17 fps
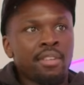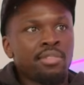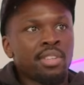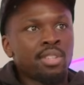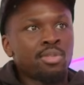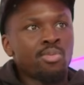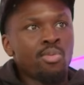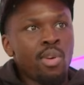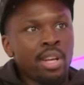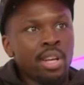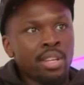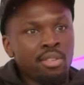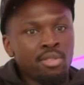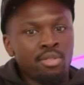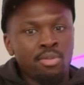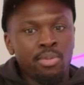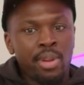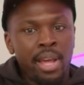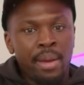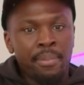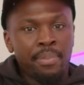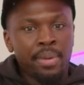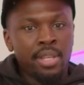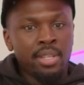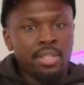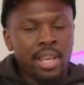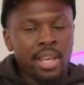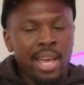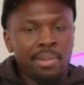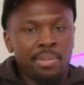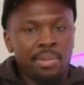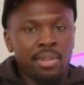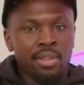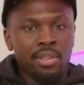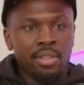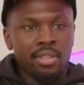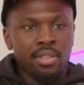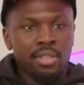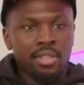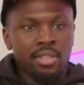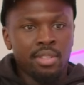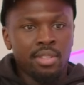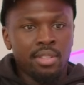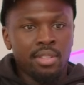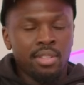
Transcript: if there's one little like piece of happiness,